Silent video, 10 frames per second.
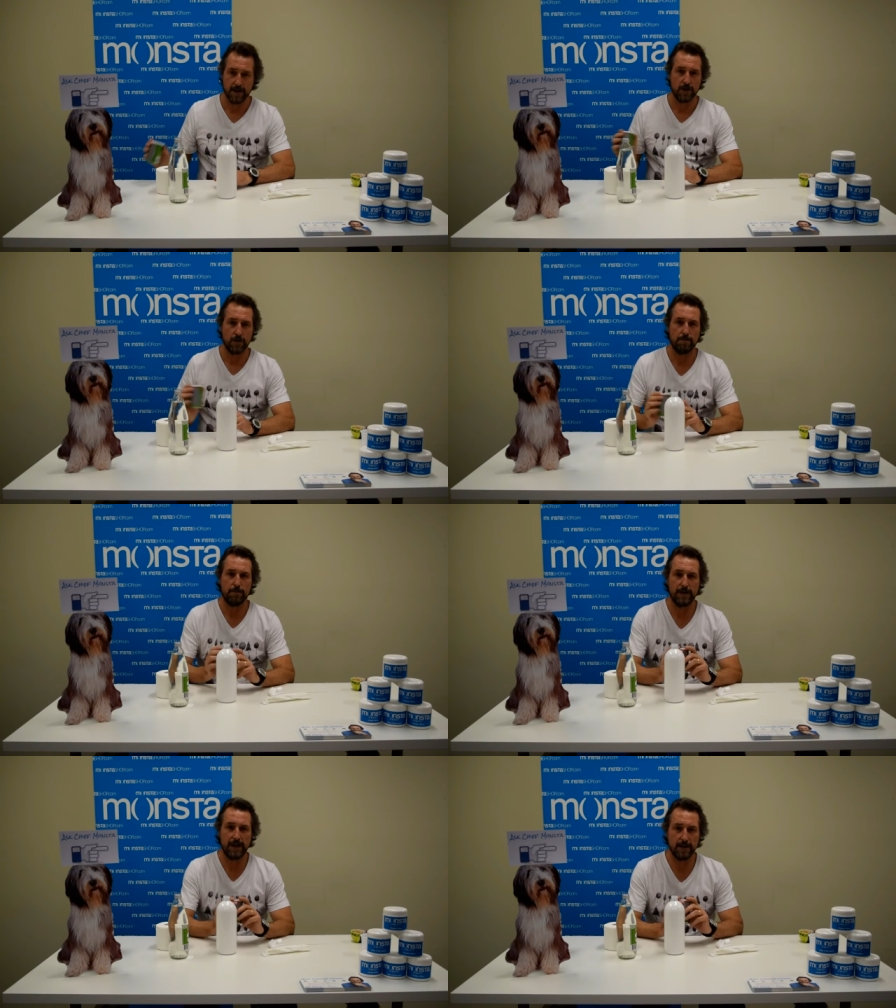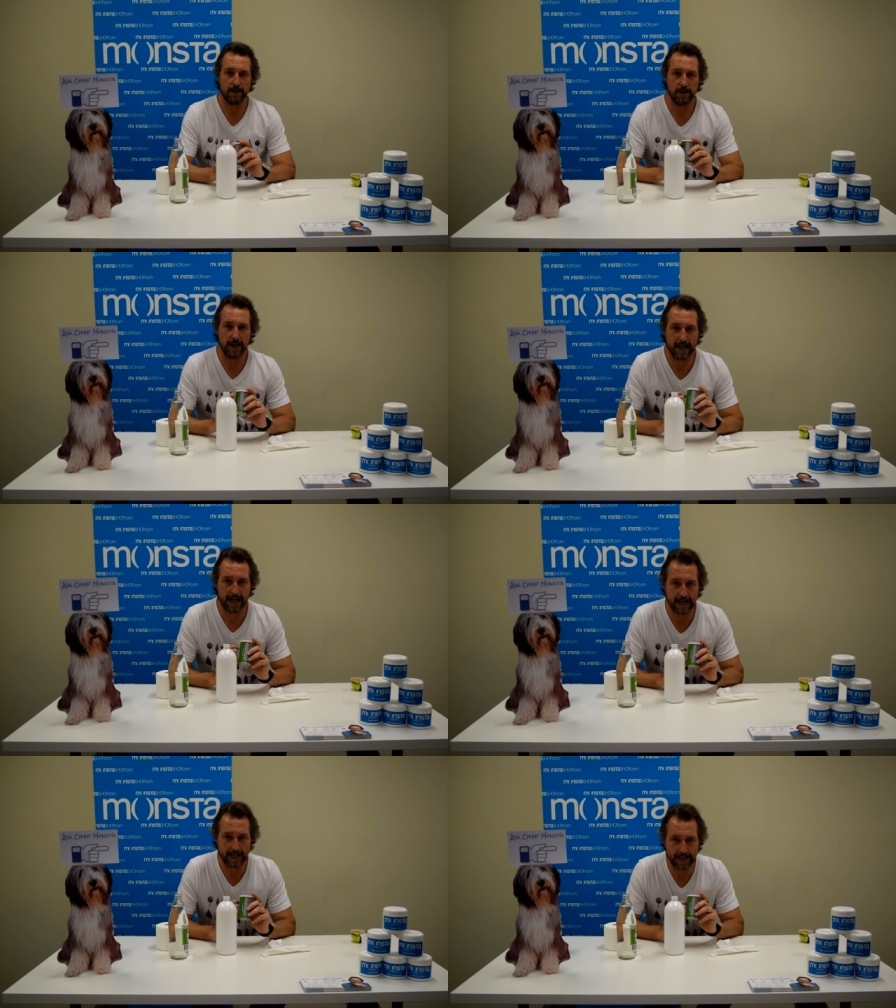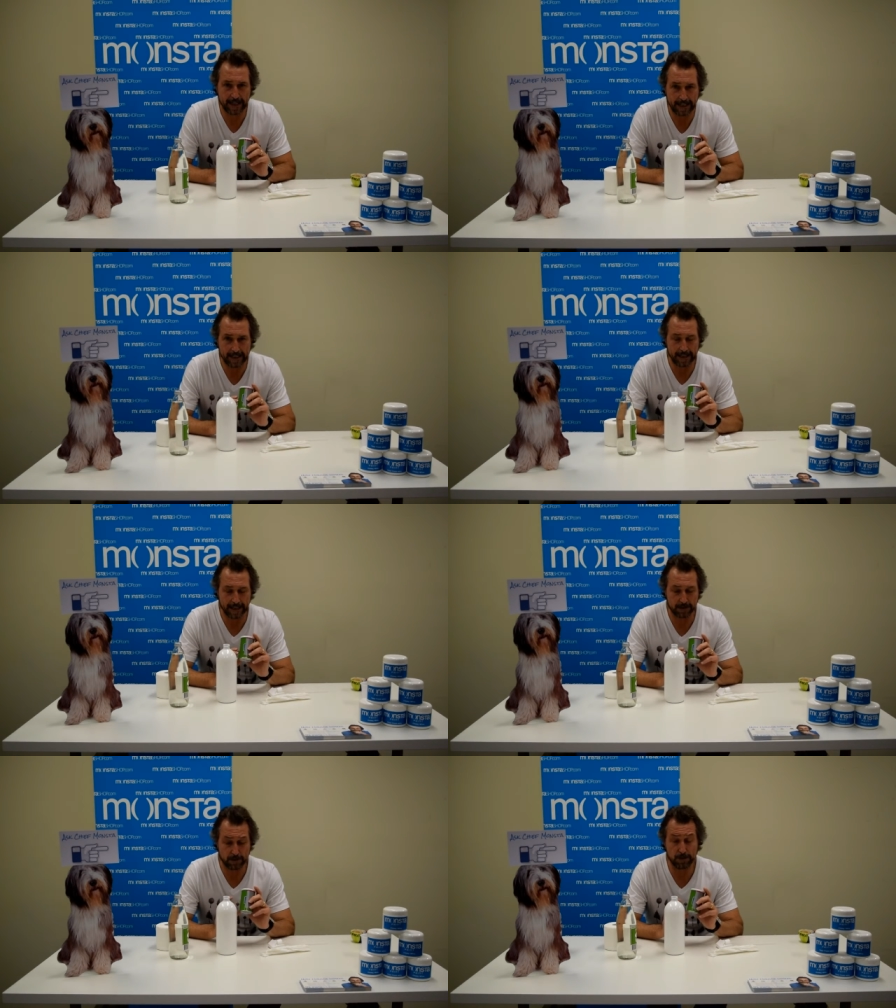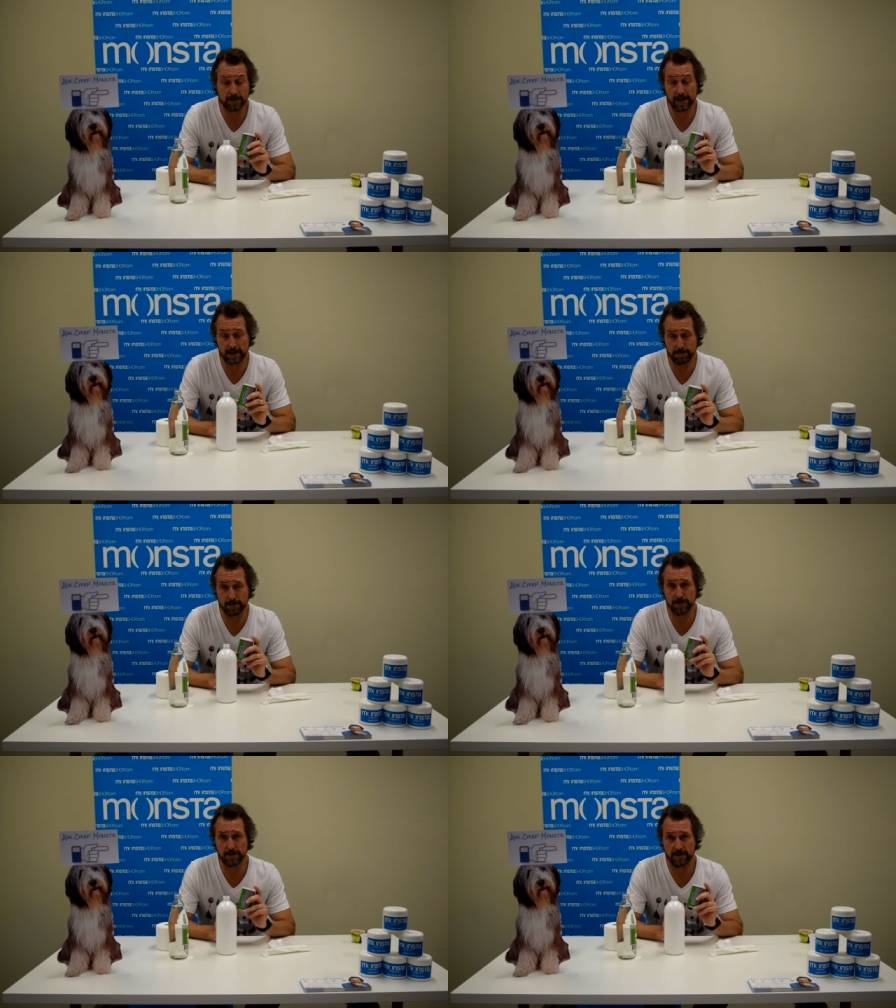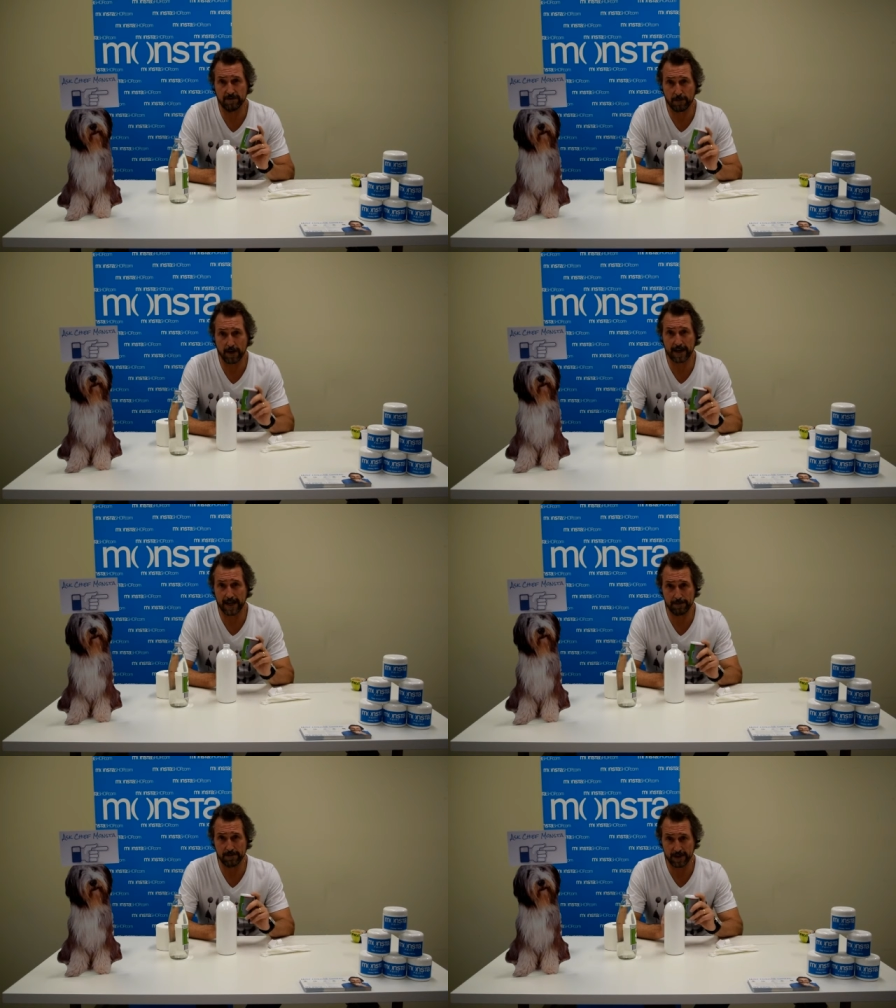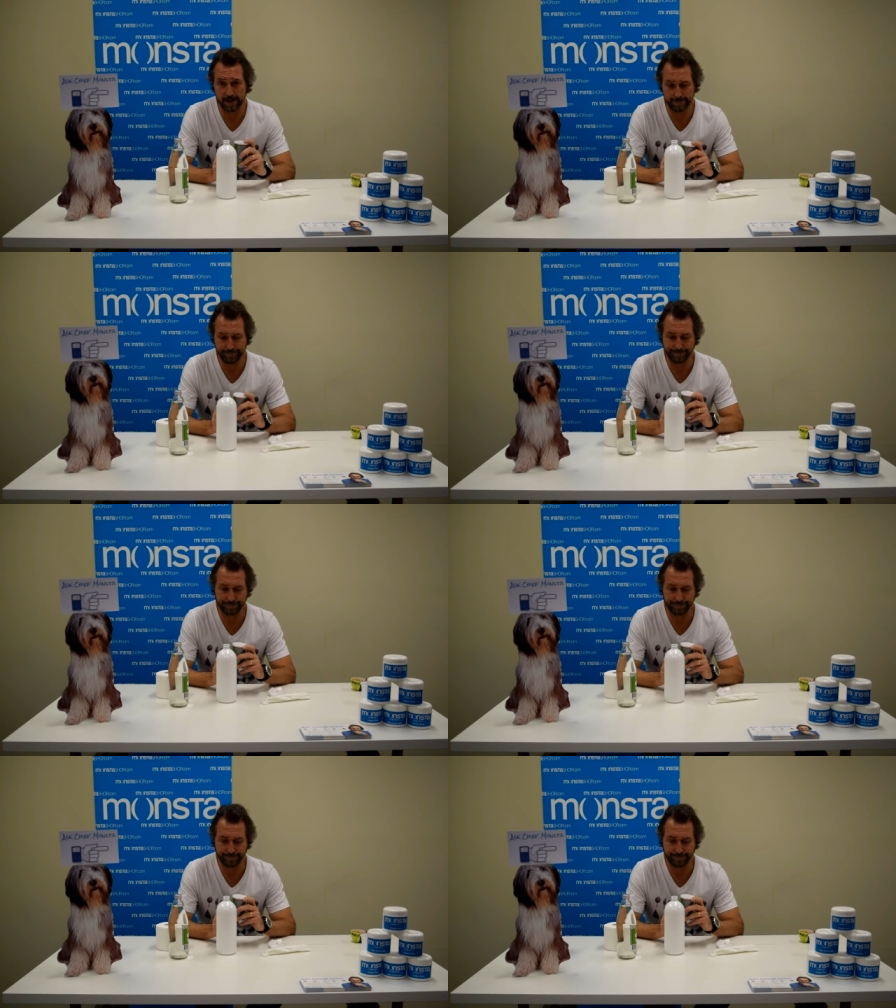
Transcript: you put in a, uh, two teaspoons of bicarb soda